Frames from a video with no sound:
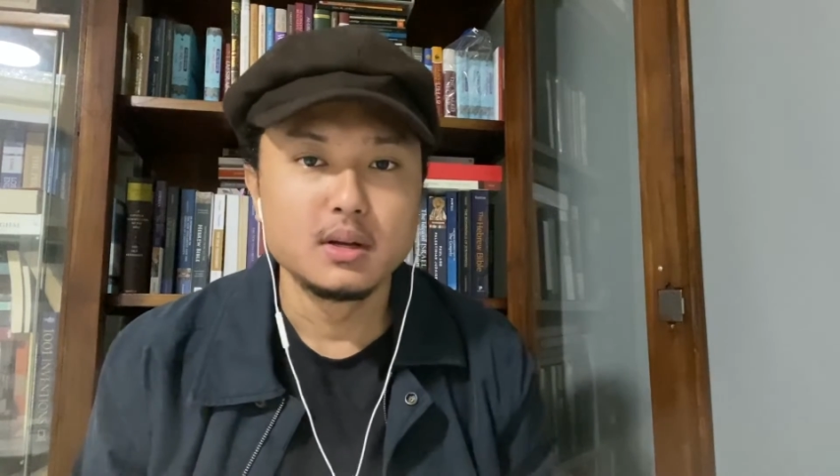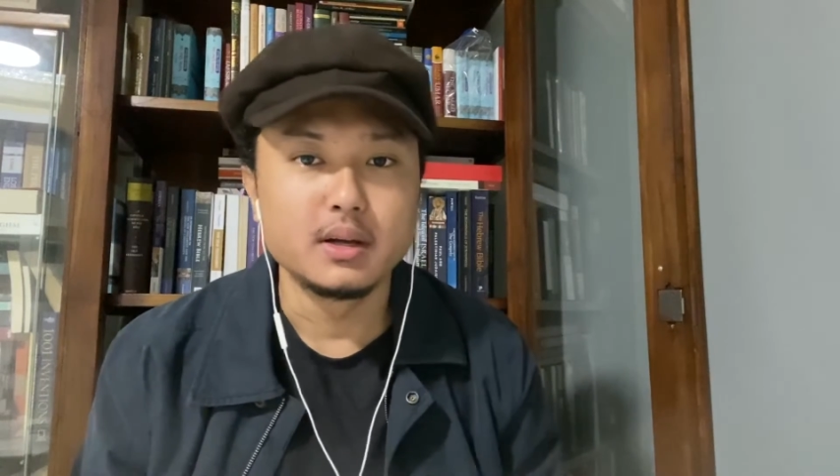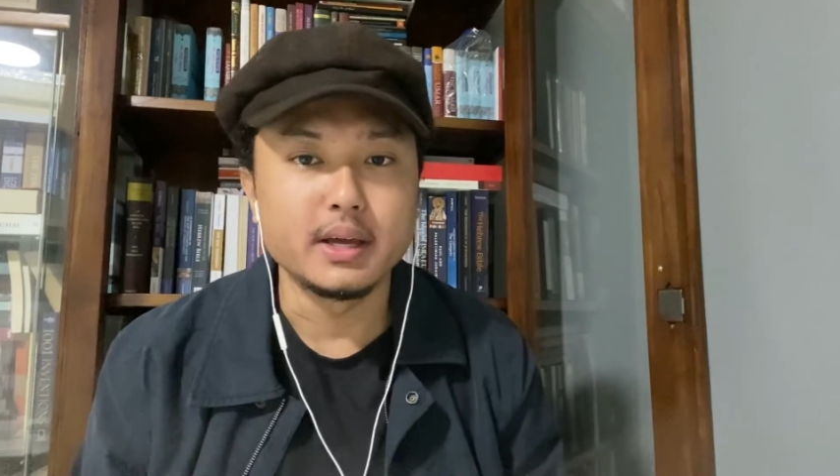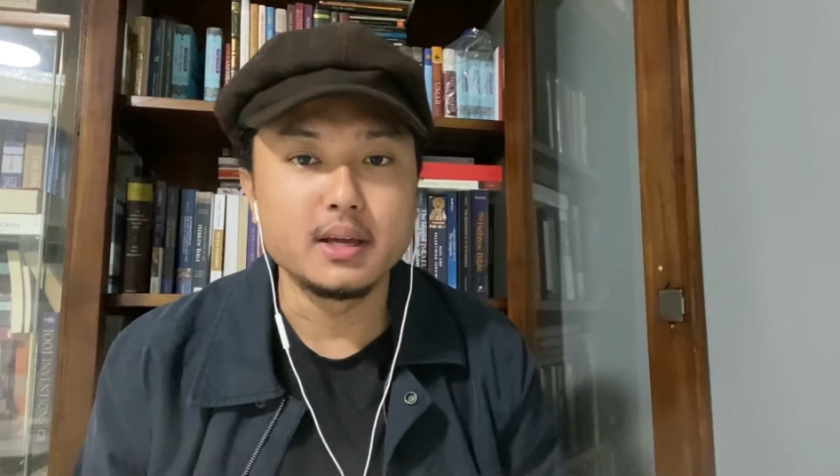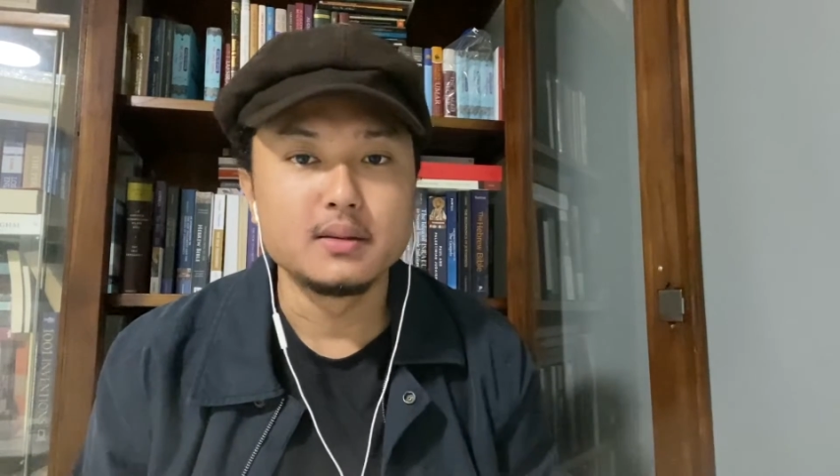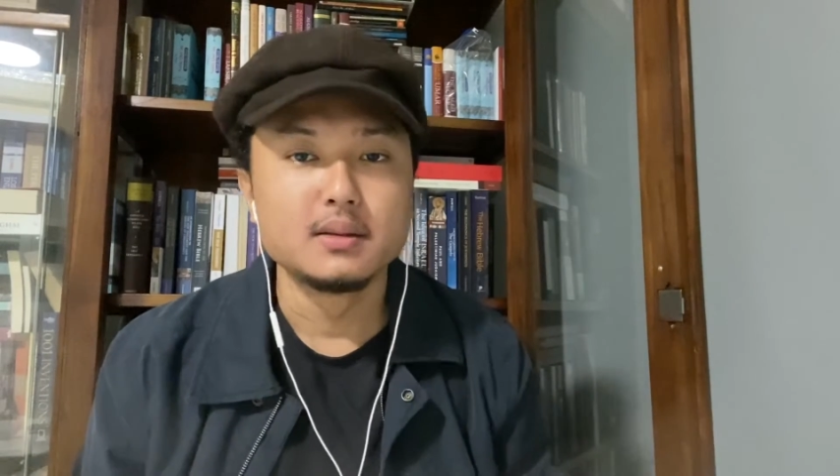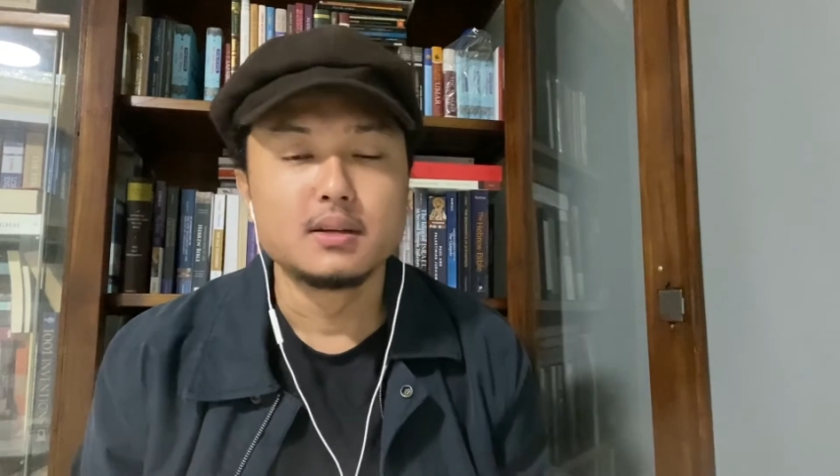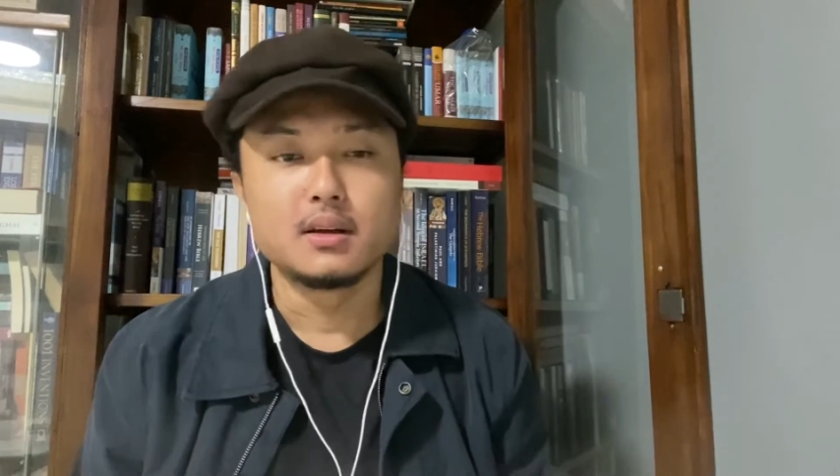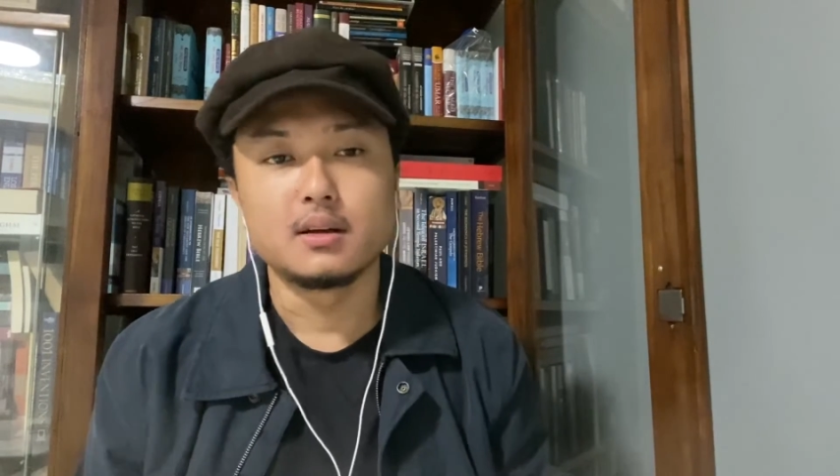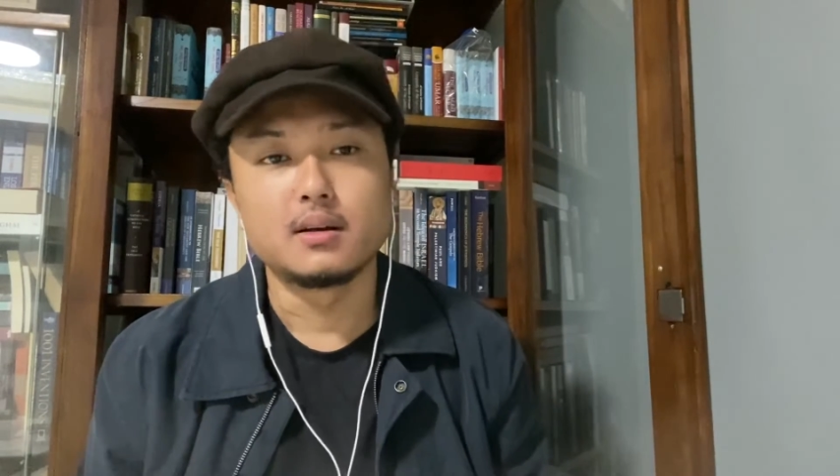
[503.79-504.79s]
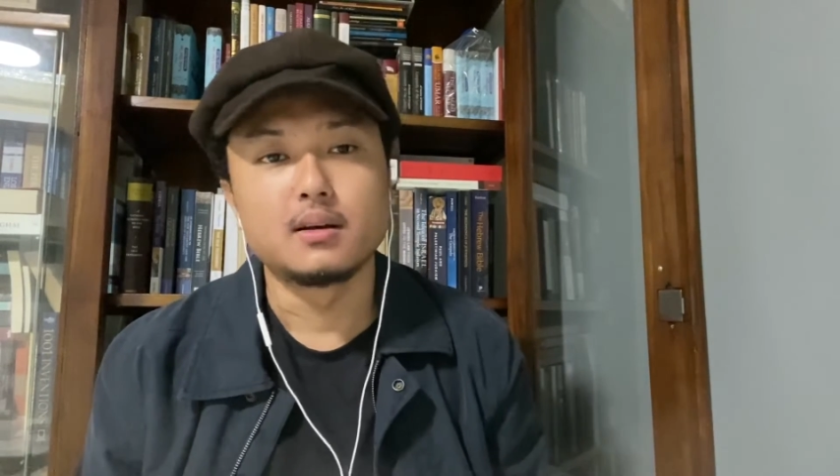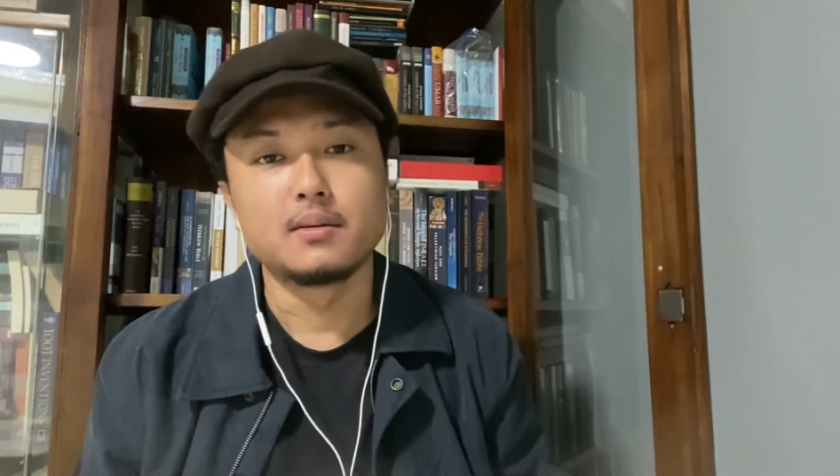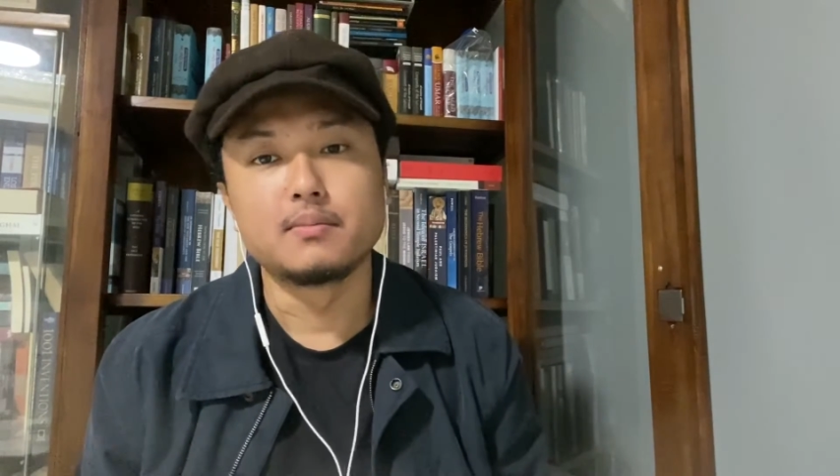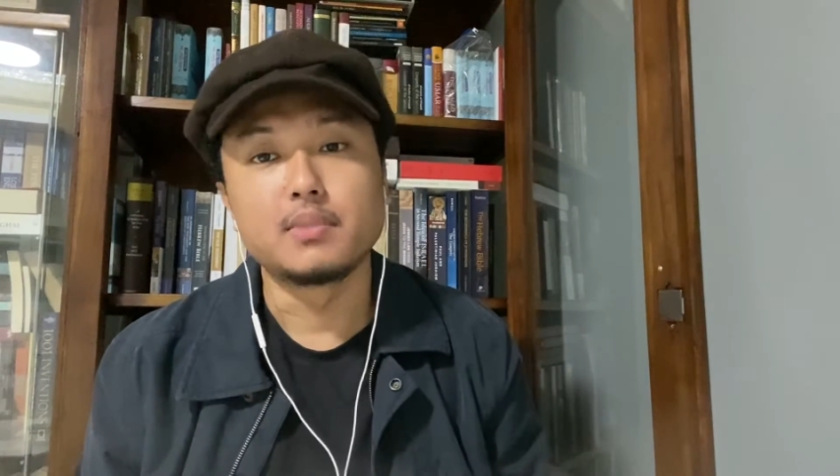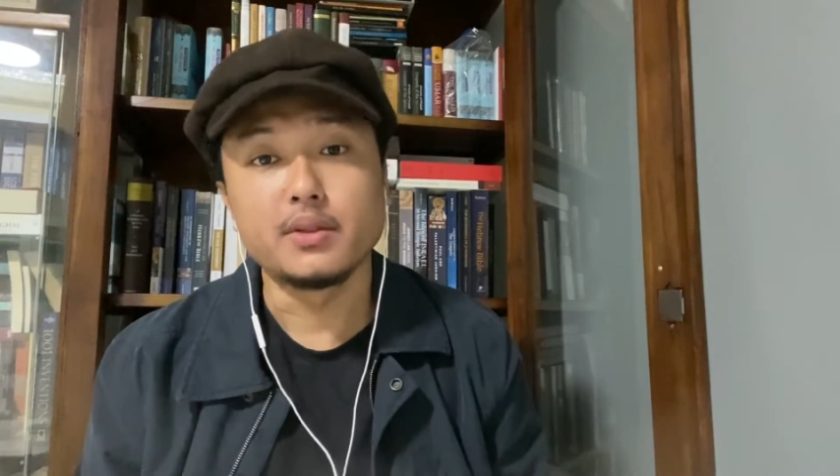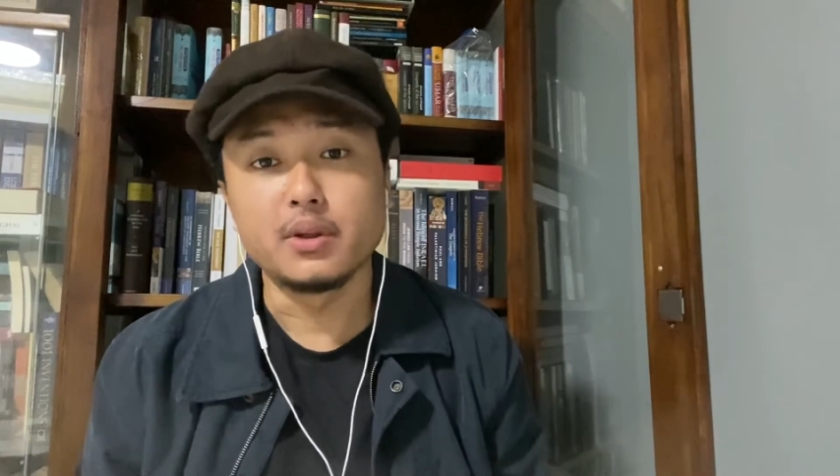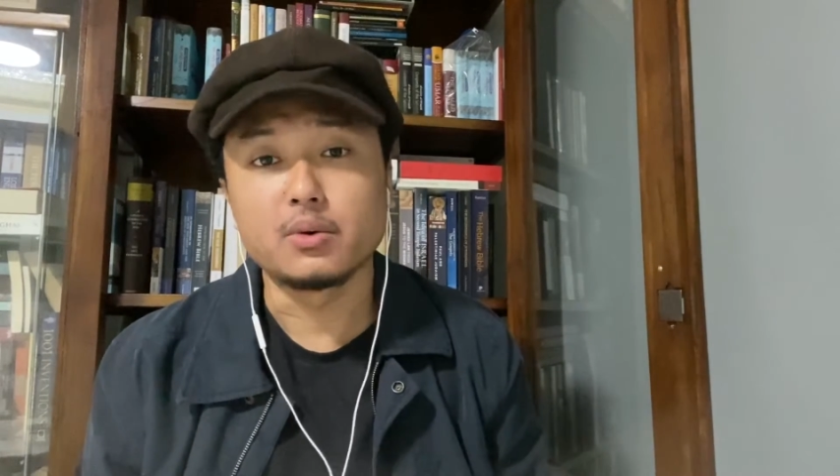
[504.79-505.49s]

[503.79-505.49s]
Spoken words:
Okay, but the